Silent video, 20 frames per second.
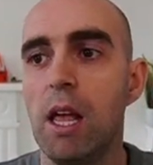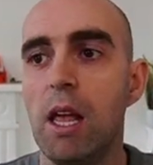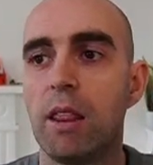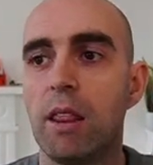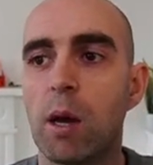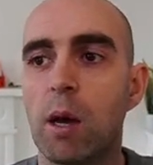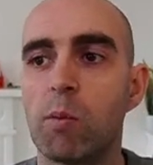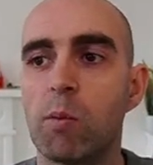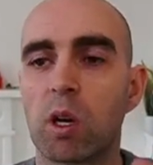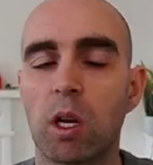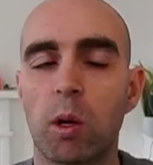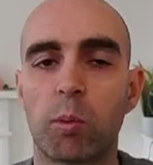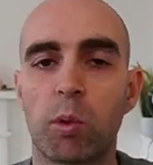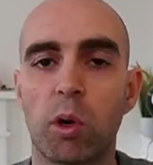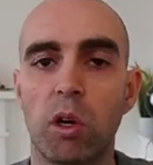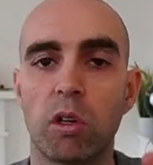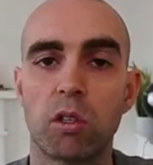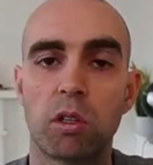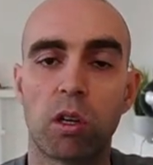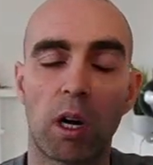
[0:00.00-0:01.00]
Then we're going to
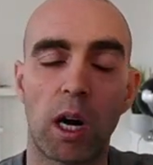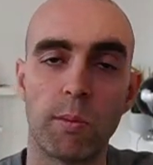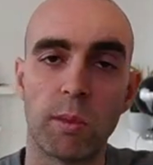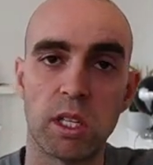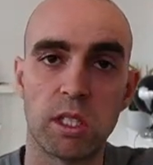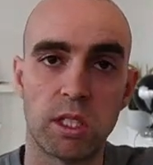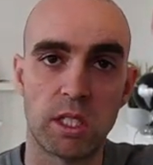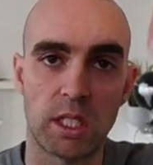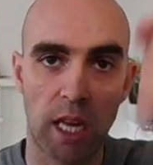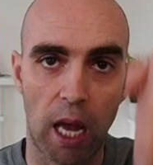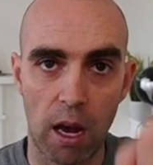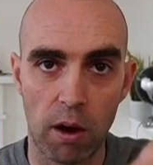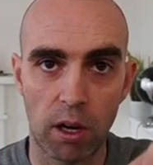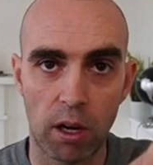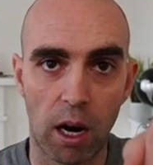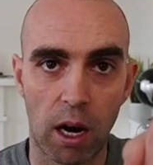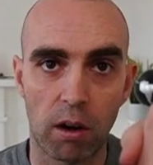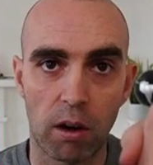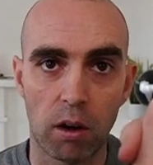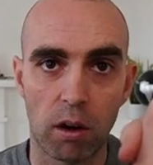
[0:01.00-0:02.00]
program the down
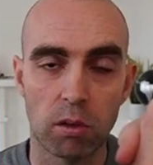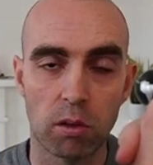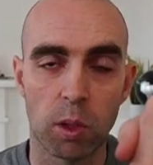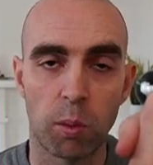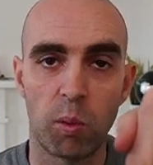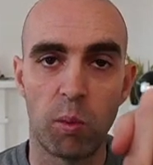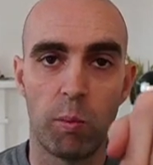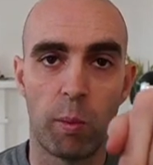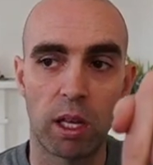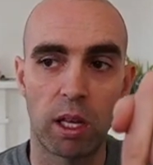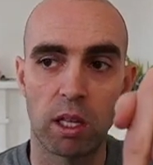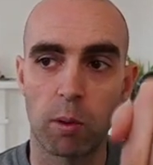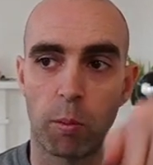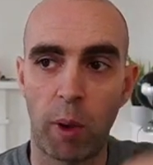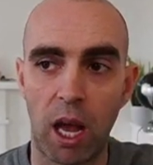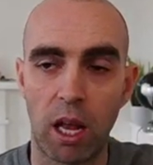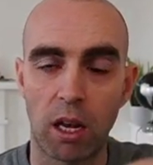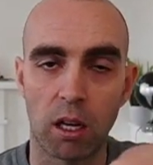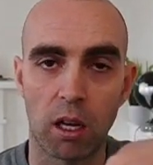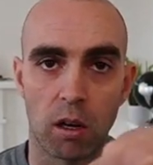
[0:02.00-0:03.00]
arrow to make the
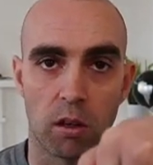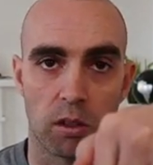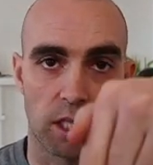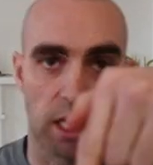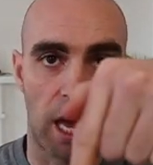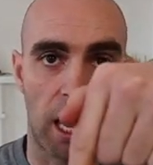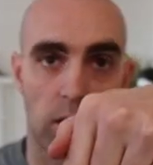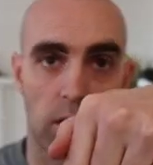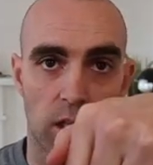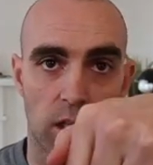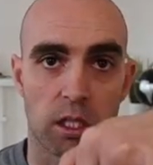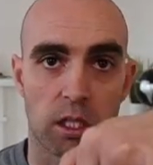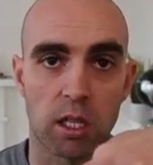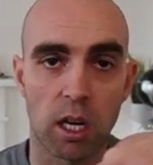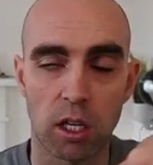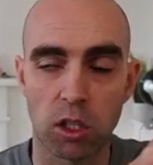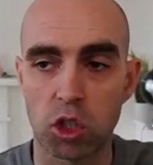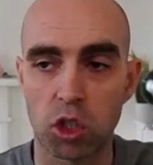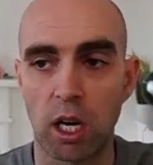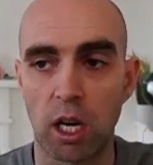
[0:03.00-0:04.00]
pen go down and
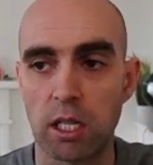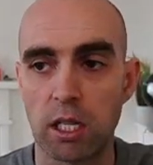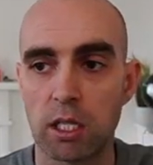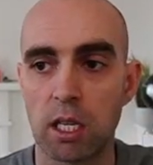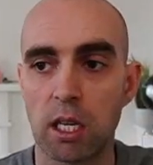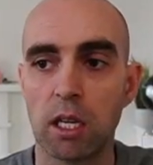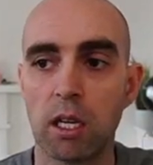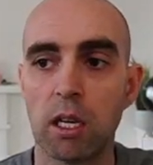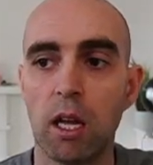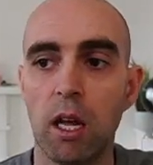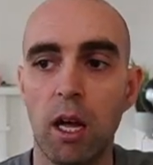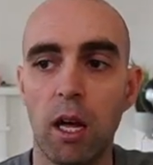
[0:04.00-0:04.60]
start tracing.